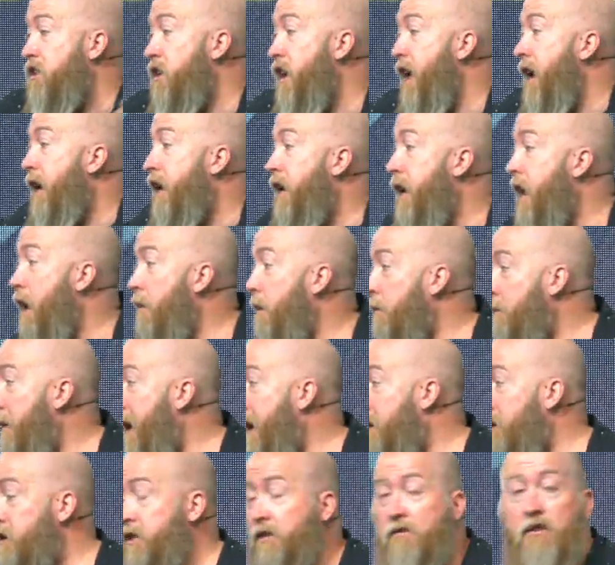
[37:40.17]

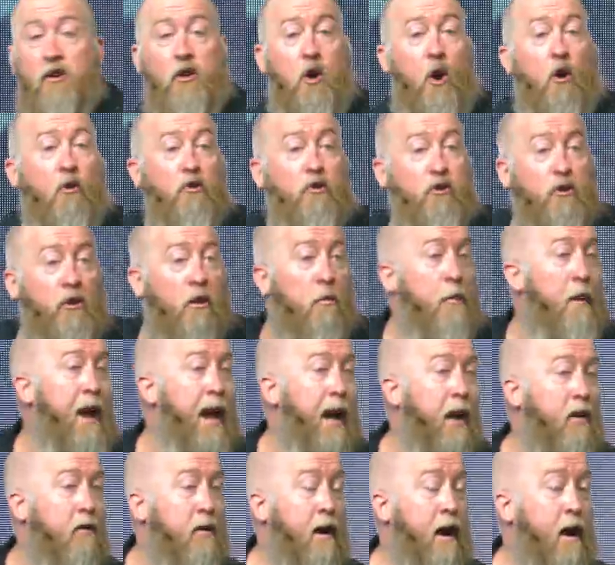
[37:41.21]
socioeconomic backgrounds, different cultural
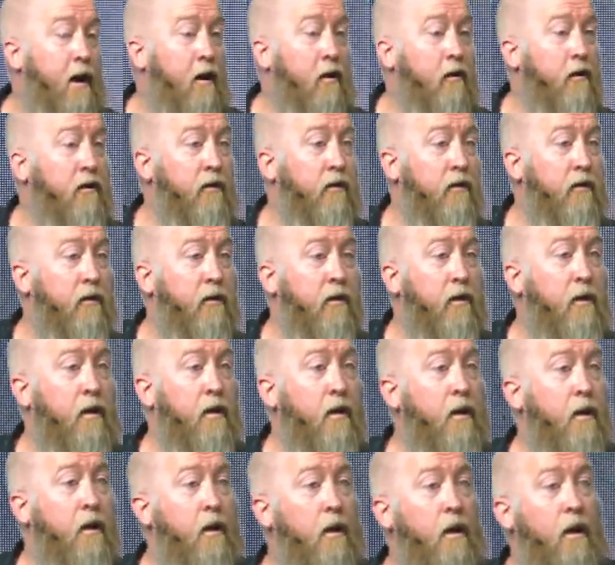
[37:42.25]
backgrounds.
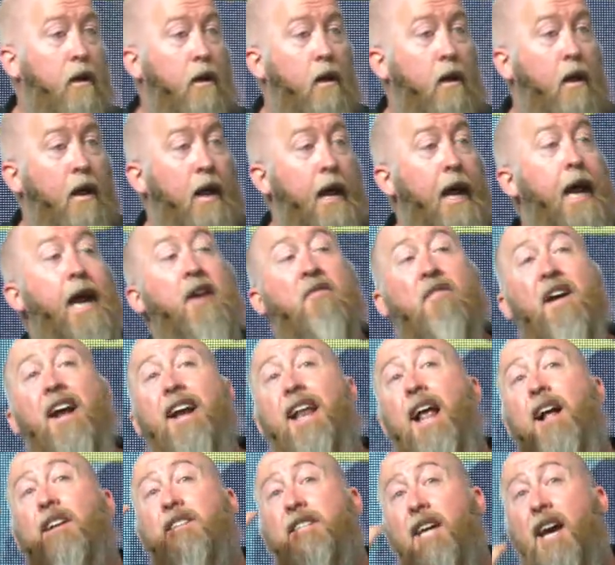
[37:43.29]
In
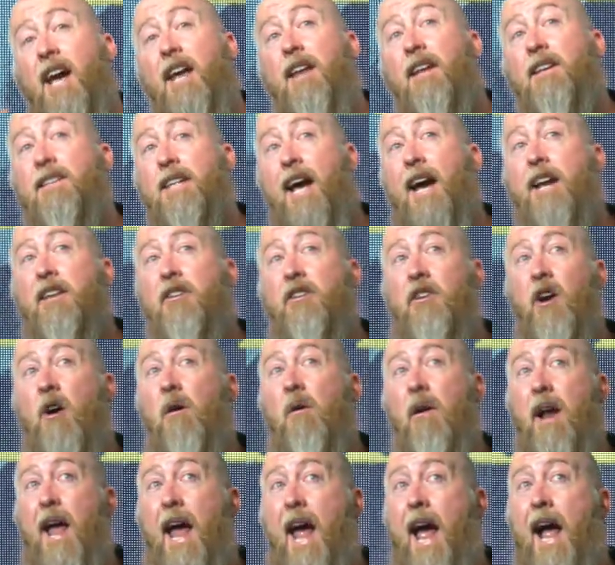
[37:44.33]
fact, I'll tell you this I
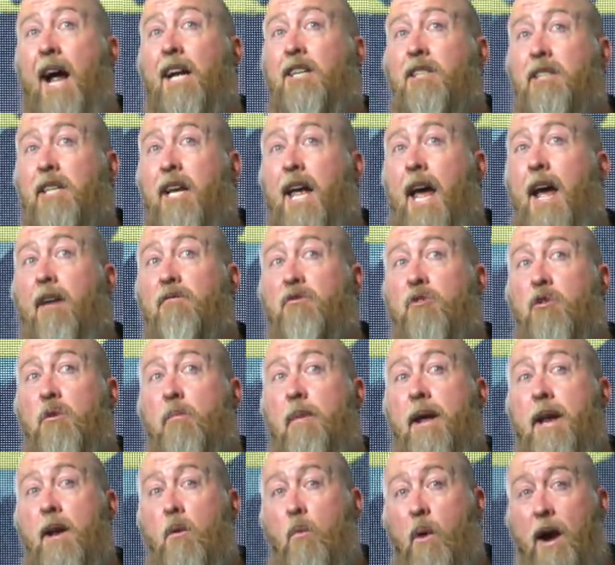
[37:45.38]
don't actually have
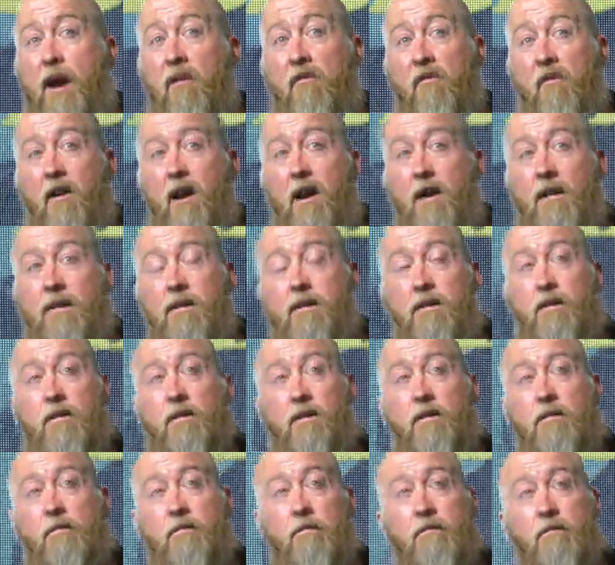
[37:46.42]
too many white friends.
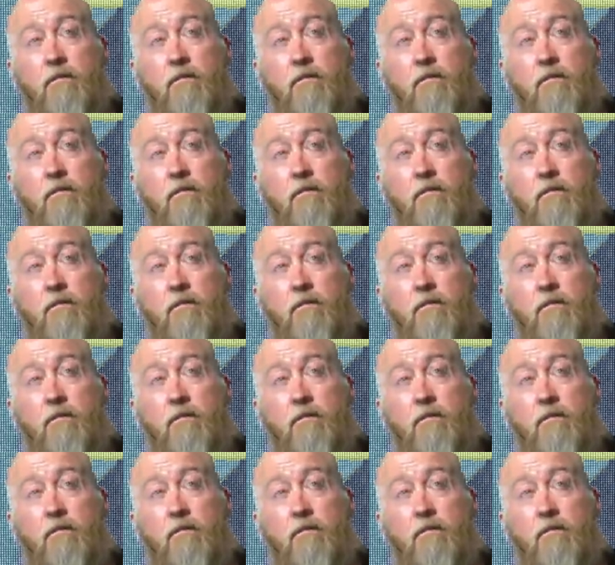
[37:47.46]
